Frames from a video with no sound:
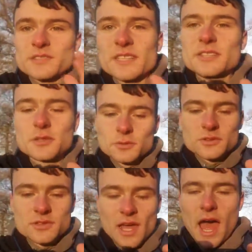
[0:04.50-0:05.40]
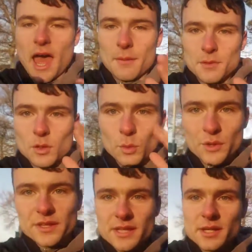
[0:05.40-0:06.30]
to easy runs, one
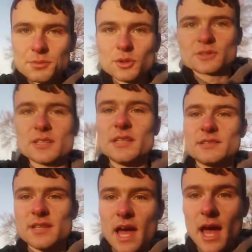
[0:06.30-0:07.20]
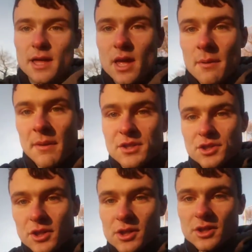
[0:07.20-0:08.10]
of the key rules is make
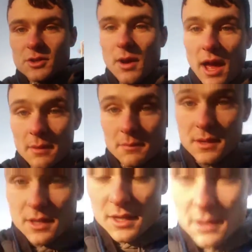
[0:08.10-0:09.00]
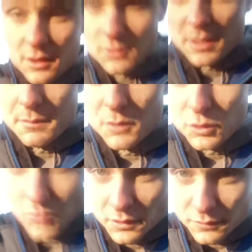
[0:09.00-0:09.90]
sure you keep good
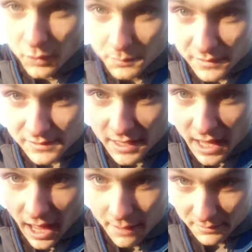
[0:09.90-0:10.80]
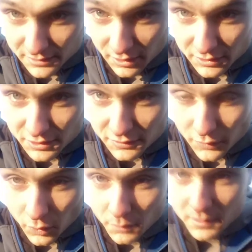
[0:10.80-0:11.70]
running form. They say as long as your form